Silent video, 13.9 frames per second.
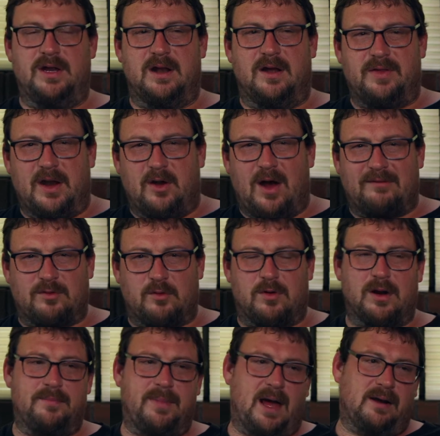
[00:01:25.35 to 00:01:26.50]
They don't have to
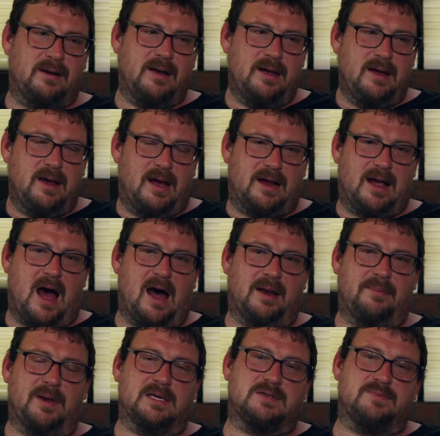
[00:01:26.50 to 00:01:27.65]
worry about
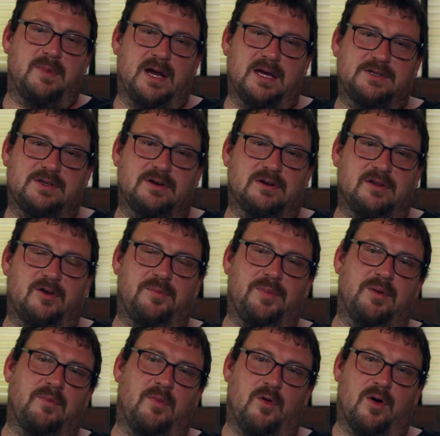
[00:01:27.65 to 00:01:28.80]
economy as much. They're a little
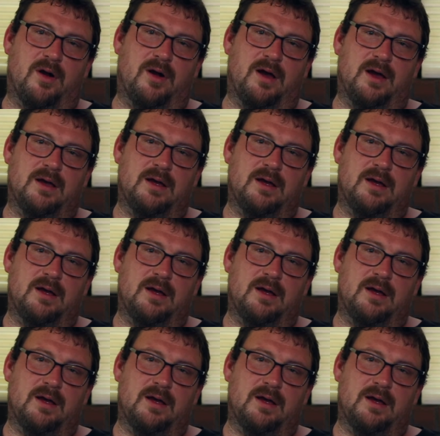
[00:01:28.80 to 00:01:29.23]
bit more,